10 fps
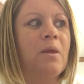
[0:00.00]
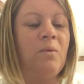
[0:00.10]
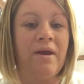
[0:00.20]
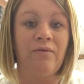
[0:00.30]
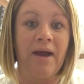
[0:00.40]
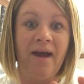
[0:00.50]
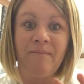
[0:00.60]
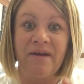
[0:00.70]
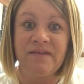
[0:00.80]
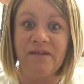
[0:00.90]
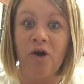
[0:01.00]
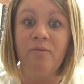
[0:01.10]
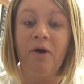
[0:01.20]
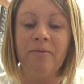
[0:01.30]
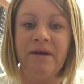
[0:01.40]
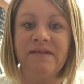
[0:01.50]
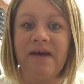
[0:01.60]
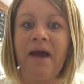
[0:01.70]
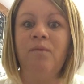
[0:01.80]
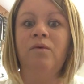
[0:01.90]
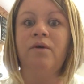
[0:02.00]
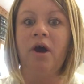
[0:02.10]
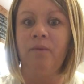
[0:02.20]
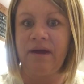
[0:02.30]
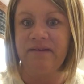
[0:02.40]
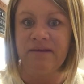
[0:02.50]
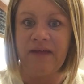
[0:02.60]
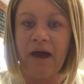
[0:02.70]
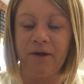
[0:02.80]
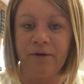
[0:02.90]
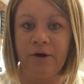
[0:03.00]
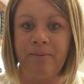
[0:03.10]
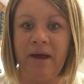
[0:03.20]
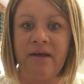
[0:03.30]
whenever I have my slow moments, I will go into that group.